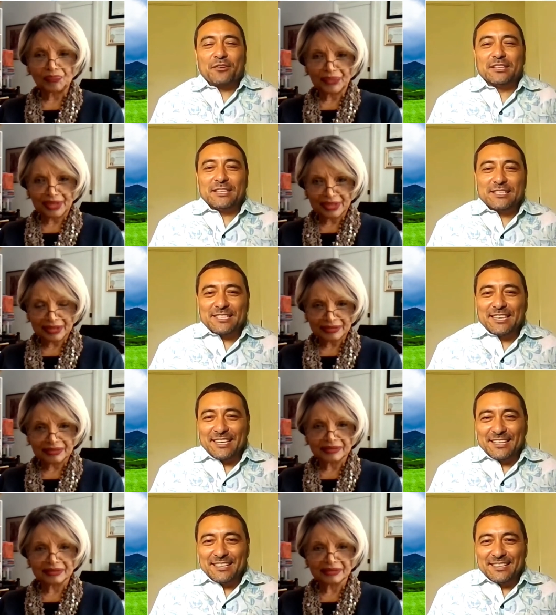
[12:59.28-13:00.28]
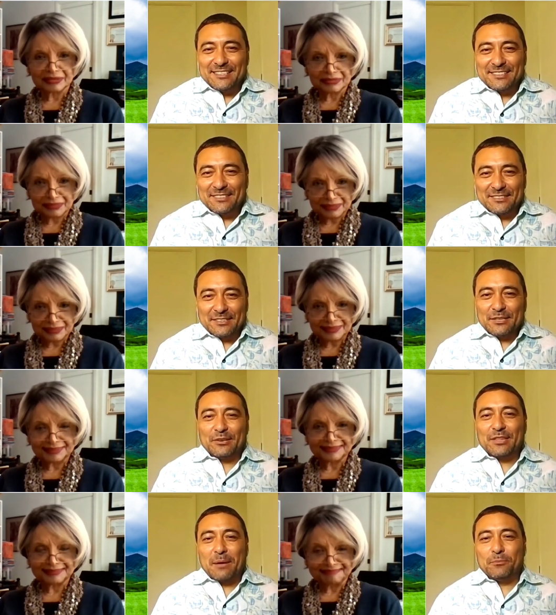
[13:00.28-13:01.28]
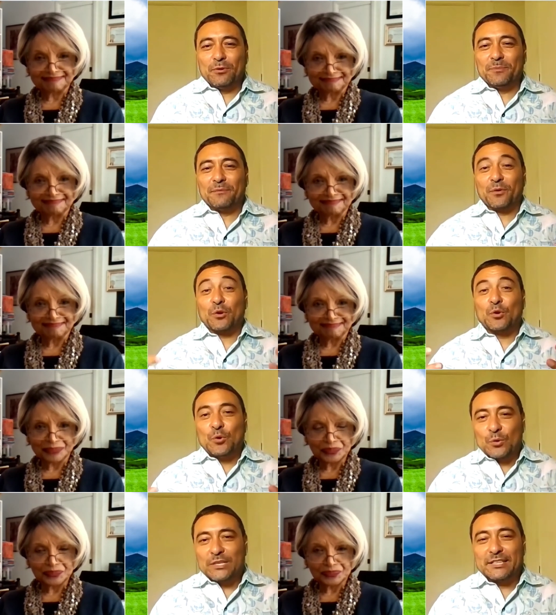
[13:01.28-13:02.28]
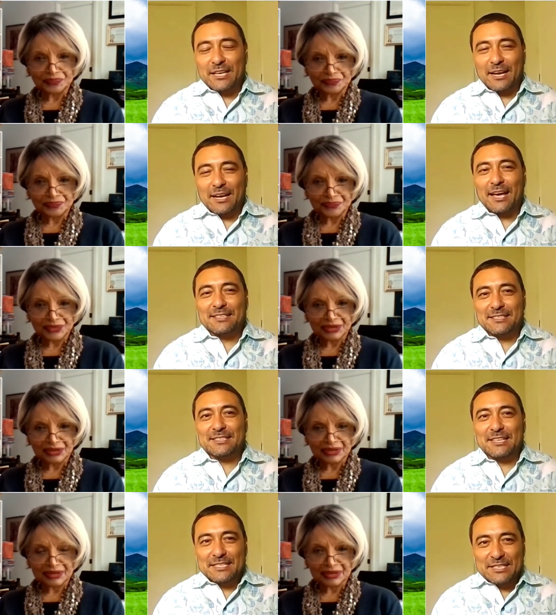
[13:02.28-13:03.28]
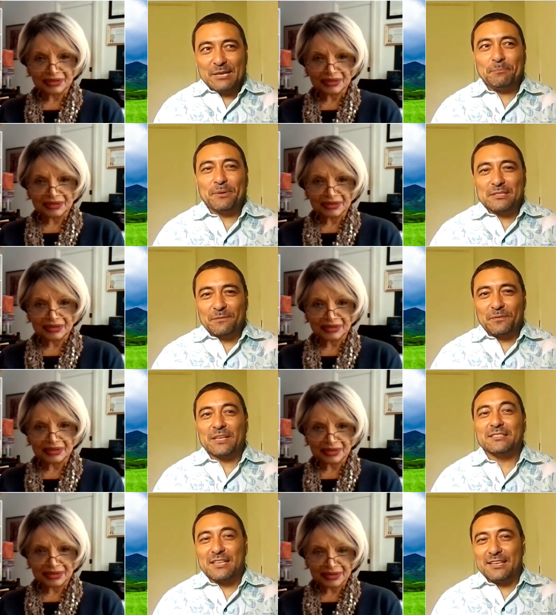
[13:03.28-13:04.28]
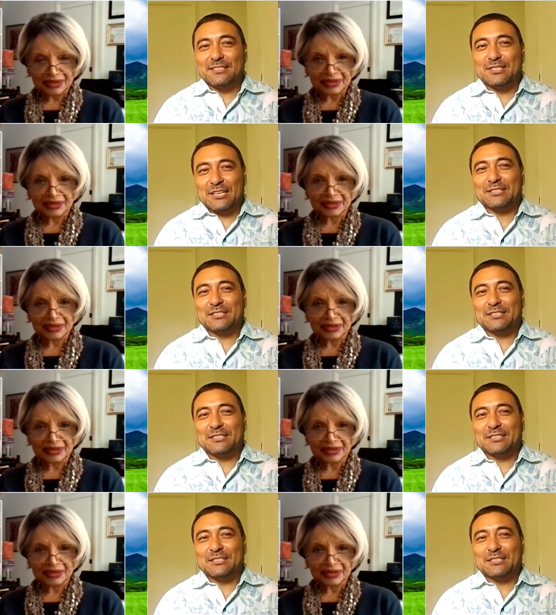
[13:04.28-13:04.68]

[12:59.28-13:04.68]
Speaker 1: air conditioning, that movement for cooling the classes, the cheapest fix is